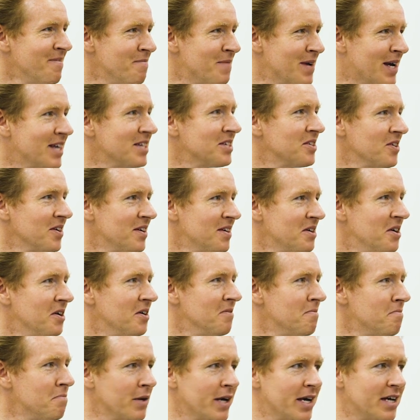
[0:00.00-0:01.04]
because they're you
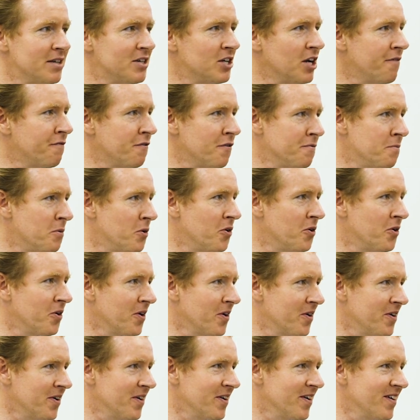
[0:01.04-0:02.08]
know playing
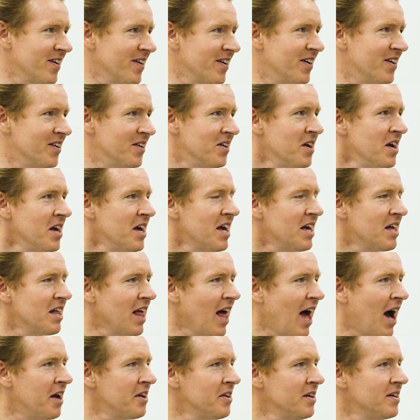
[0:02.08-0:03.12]
shuffleboard or you know
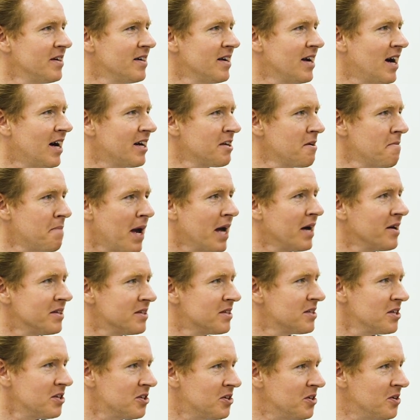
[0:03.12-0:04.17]
how do you how do you
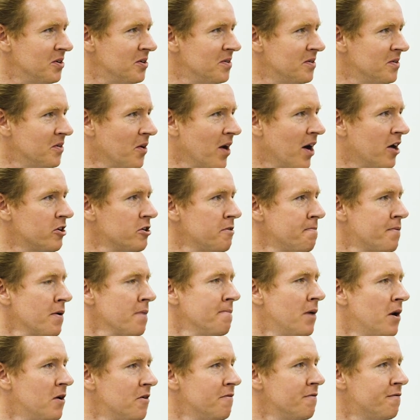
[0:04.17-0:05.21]
balance the two or how do you
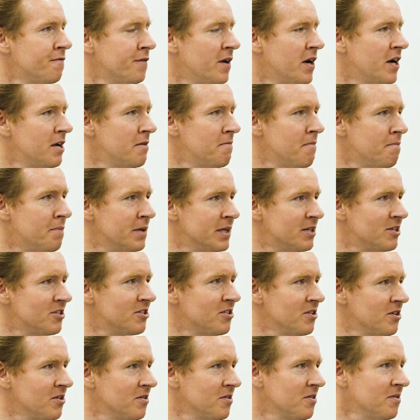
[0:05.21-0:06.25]
promote fun but
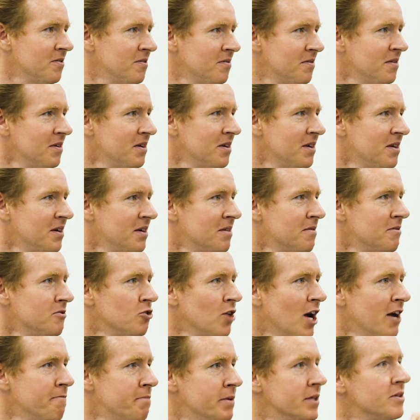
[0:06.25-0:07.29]
still
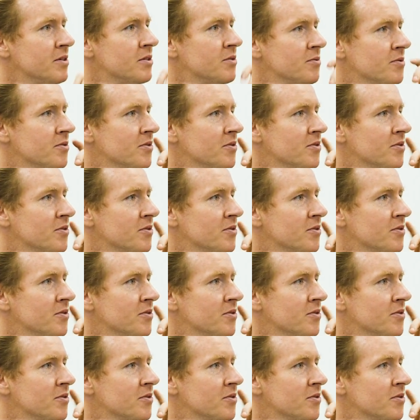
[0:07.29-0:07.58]
drive business